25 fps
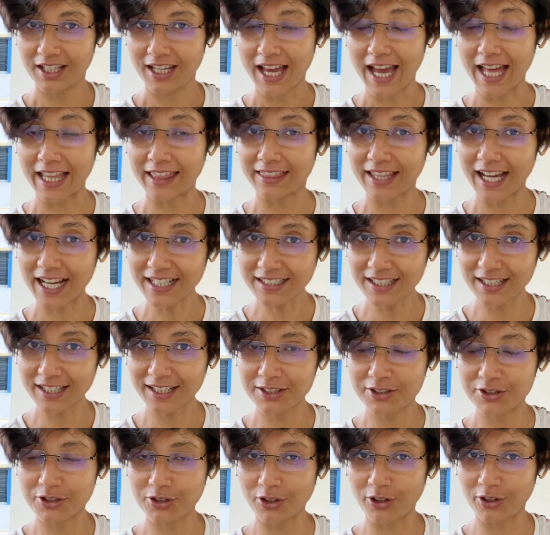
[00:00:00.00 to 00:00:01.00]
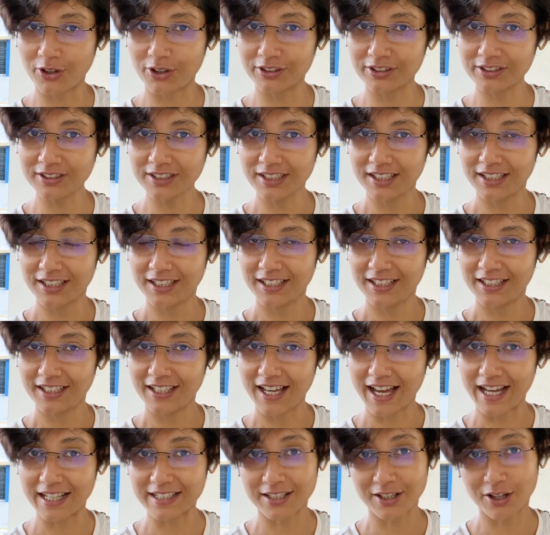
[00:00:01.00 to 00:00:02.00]
And that electron,
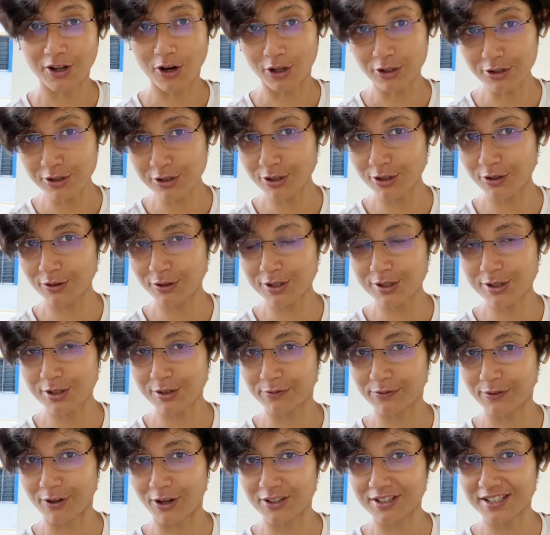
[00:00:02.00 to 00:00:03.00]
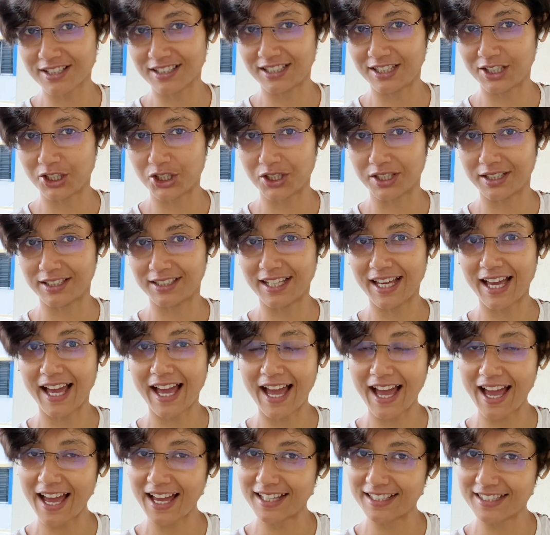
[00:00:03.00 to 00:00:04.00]
as a consequence of oscillation,
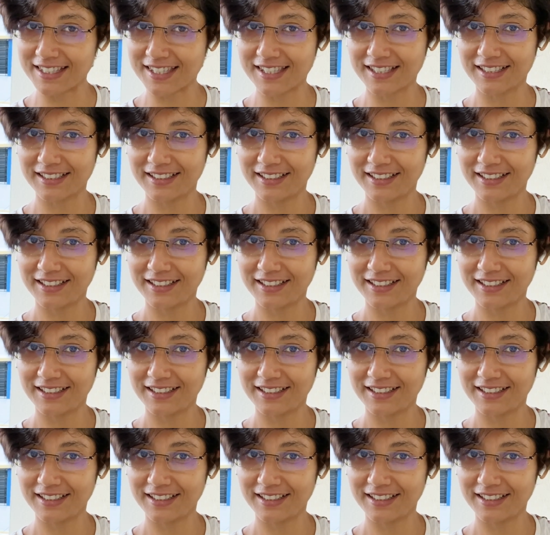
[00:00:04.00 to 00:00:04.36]
has